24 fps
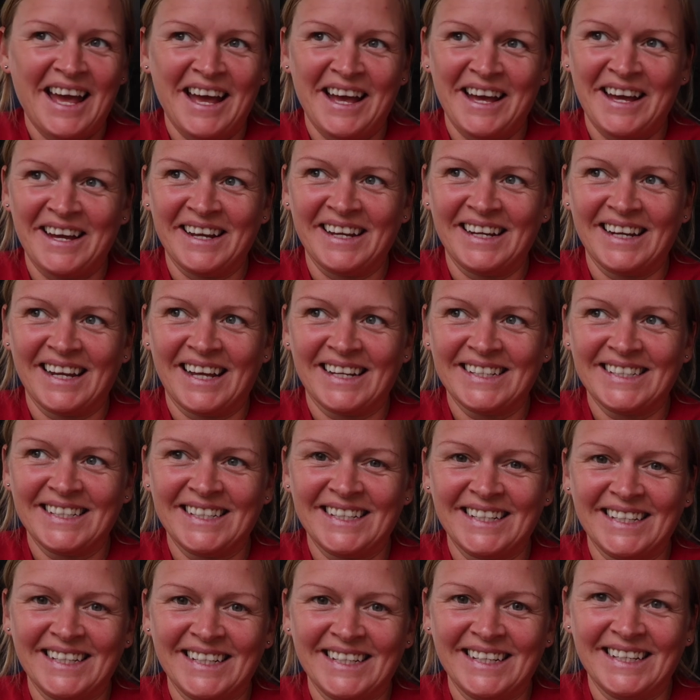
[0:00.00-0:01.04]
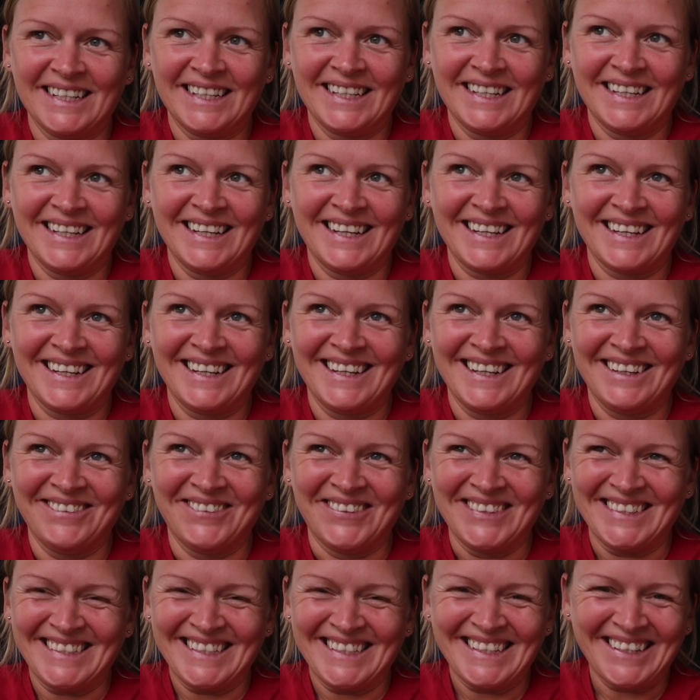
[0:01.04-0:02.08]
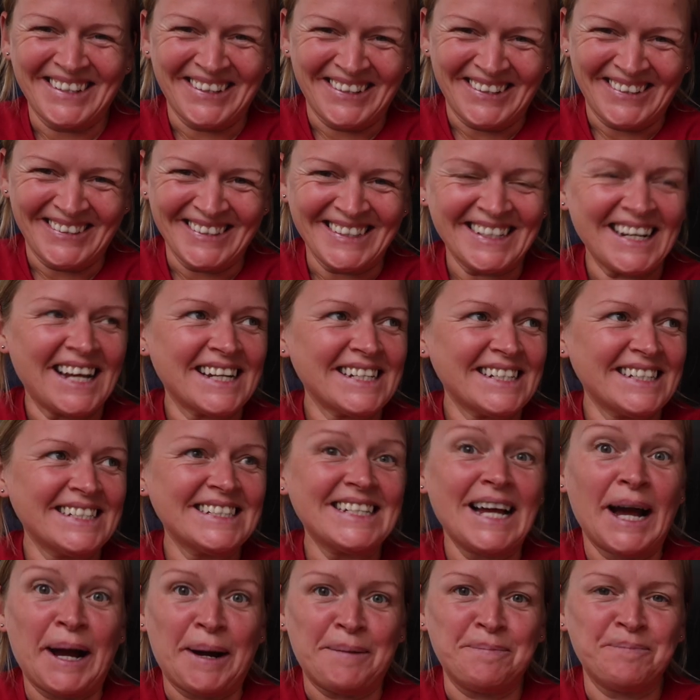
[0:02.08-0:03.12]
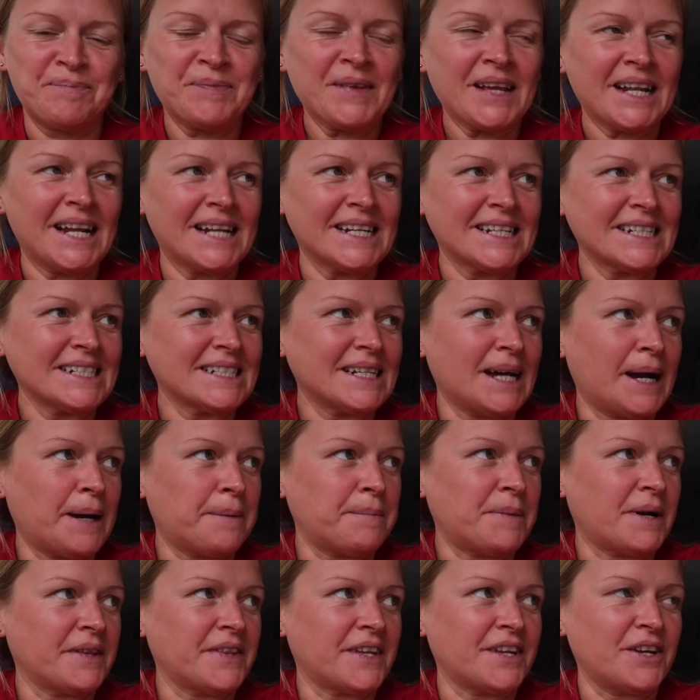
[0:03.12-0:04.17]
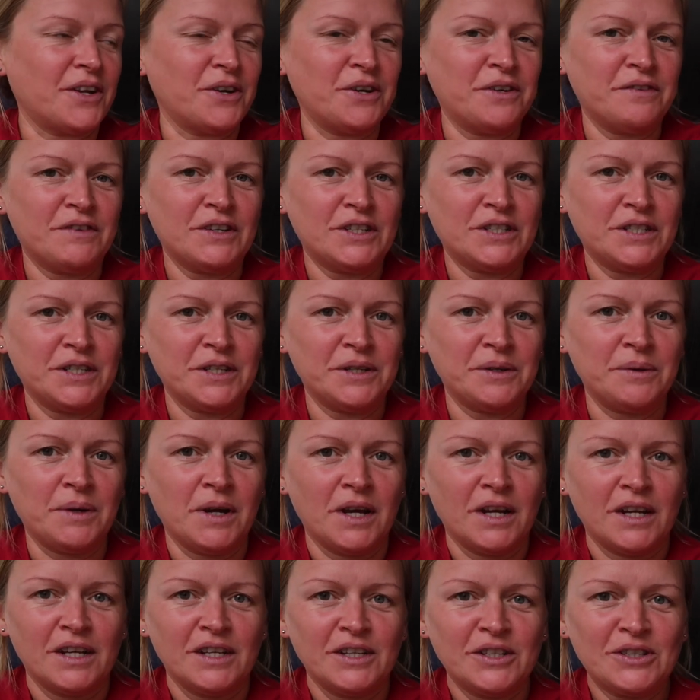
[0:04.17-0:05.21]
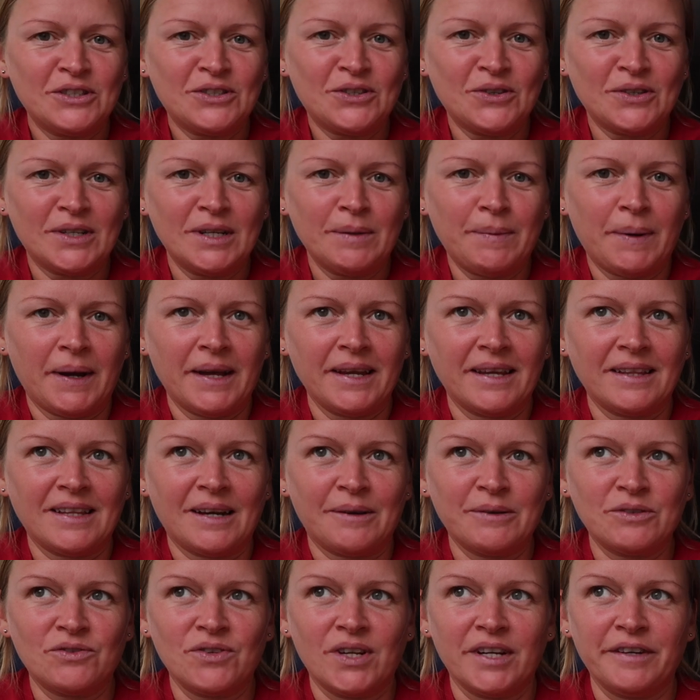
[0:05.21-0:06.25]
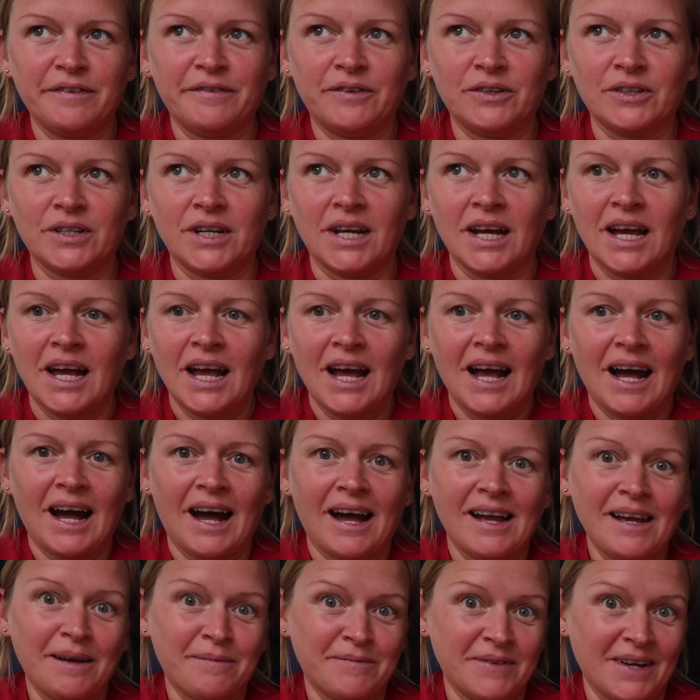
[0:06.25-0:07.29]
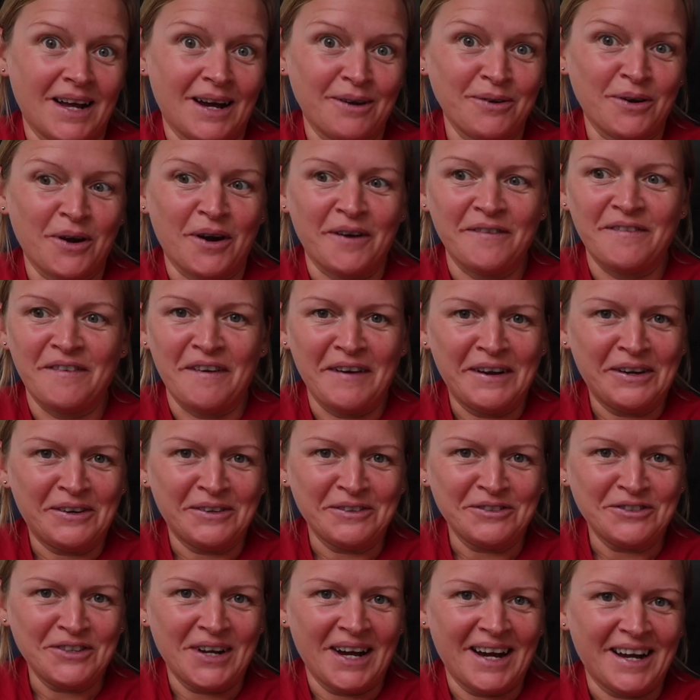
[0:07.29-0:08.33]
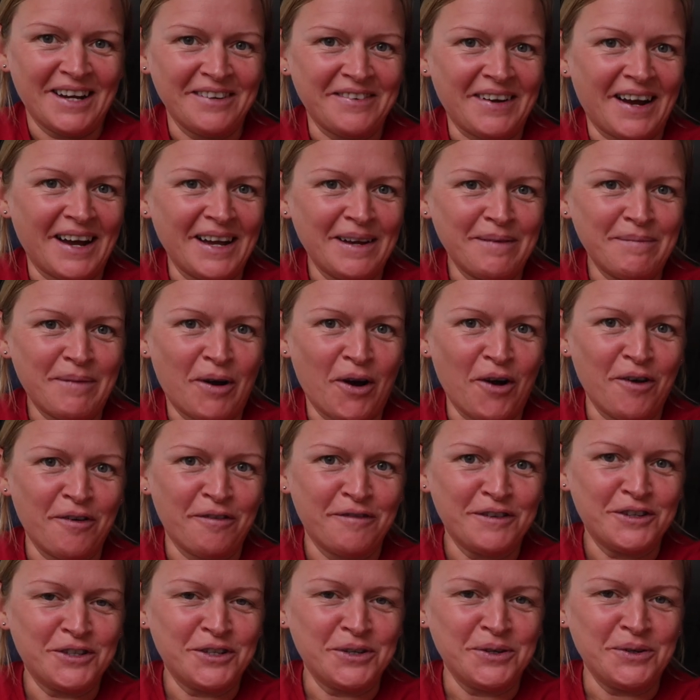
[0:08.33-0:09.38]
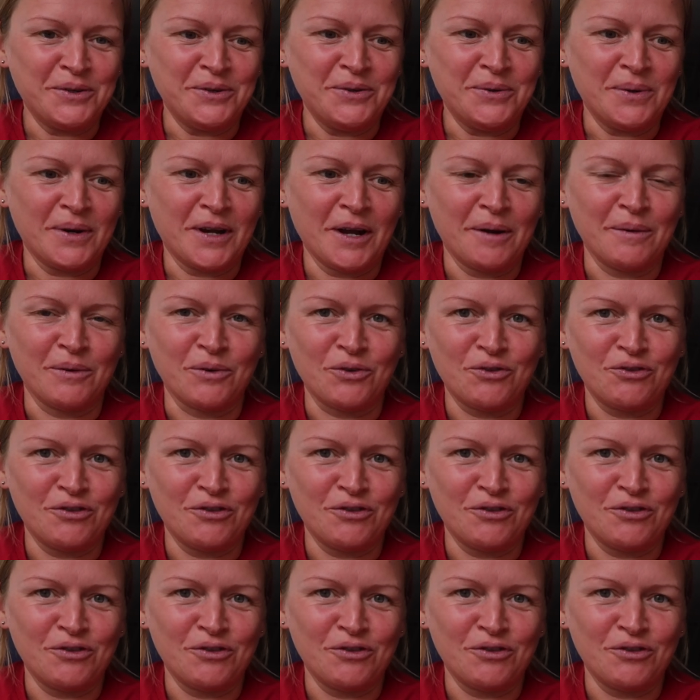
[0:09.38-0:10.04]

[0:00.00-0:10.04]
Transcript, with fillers: uh, Gaddings, what's it called? Gaddings Dam, Gaddings Dam, and then over to Stoodley Pike. That was really fun. I have now got a very long drive. I am off to go and